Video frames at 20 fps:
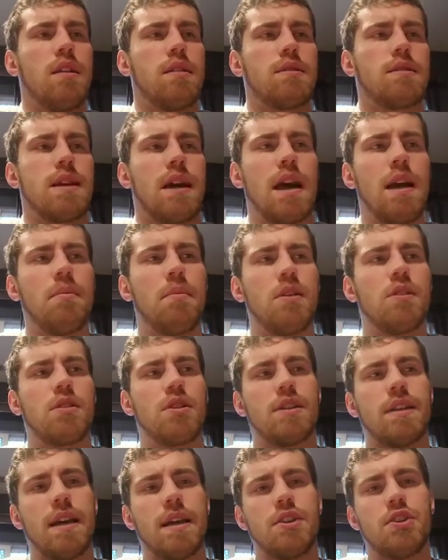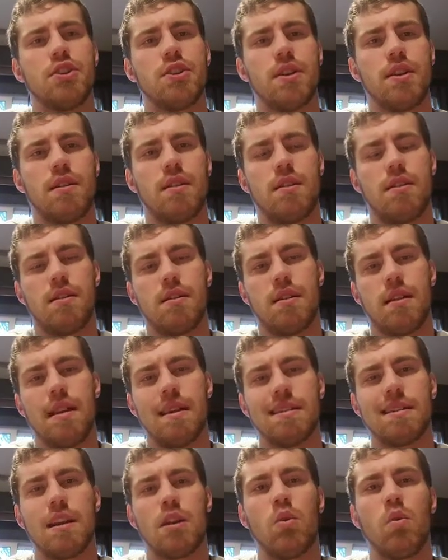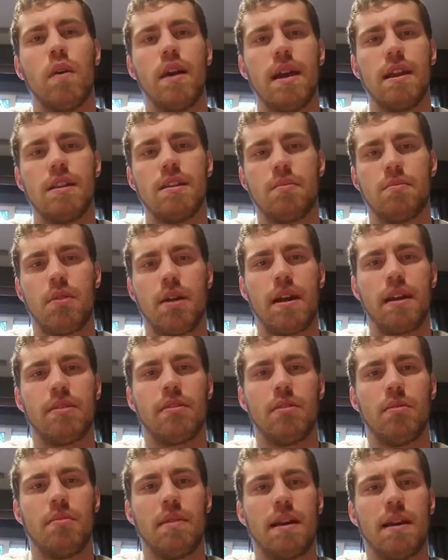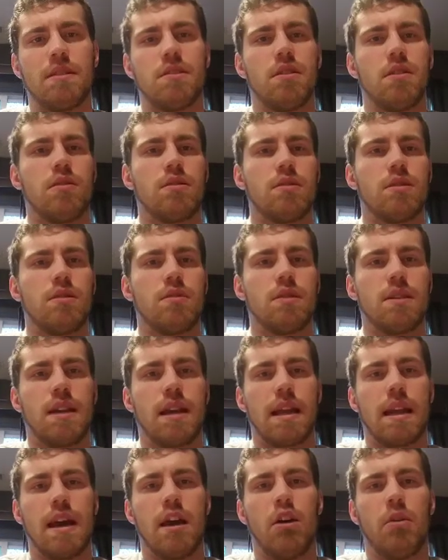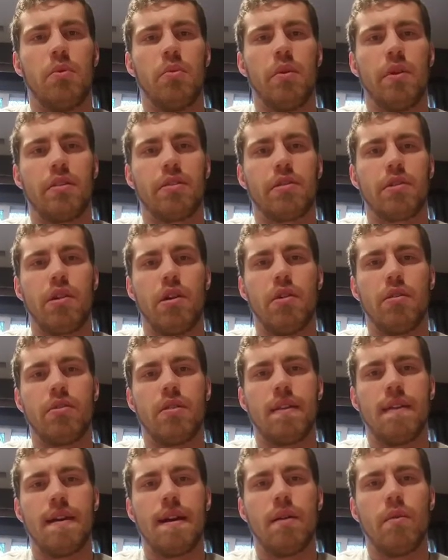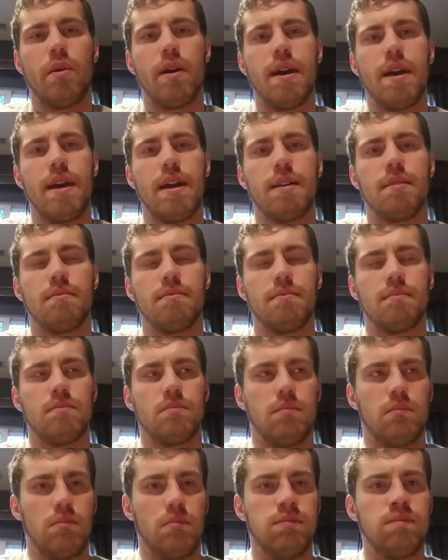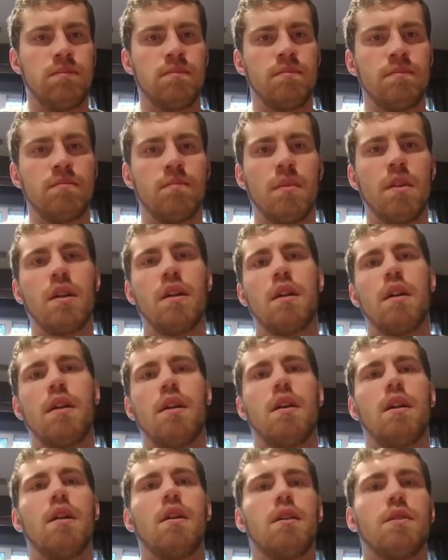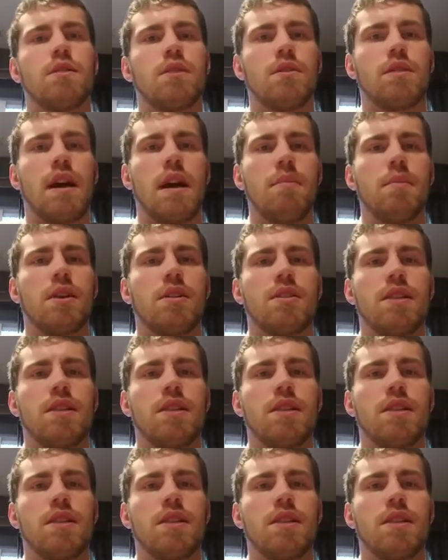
time under tension, is it a way to break through a plateau? So is it going to help with growth in that way? So time under